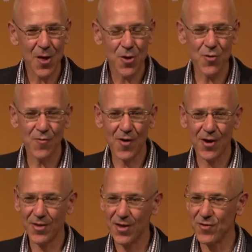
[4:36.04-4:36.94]
you
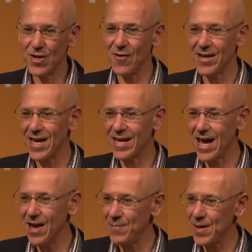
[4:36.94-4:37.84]
find that if you go and get
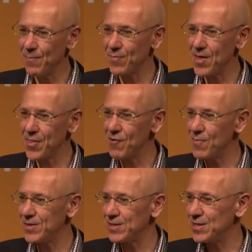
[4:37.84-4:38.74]
care, people, the
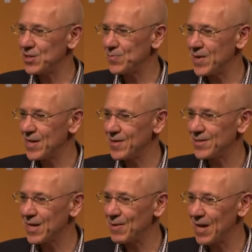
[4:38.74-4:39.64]
therapist isn't speaking the
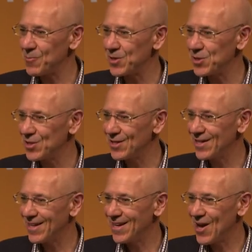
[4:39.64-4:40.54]
same language.
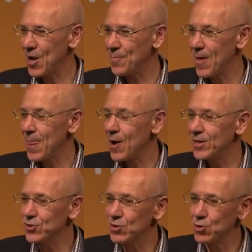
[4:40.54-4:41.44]
Um, I
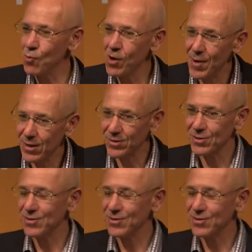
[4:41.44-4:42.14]
do a talk about